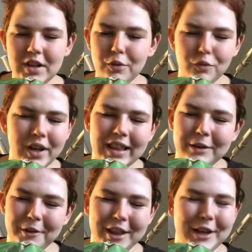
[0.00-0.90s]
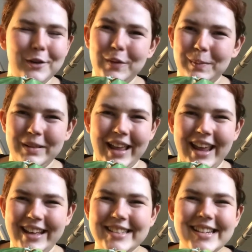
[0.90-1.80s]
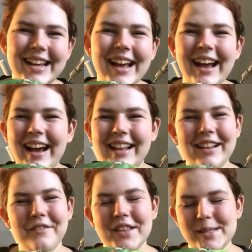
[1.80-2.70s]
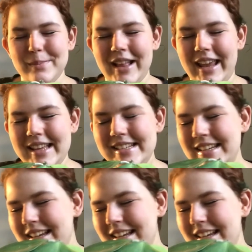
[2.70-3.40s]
Really, really cool plant. I love this plant.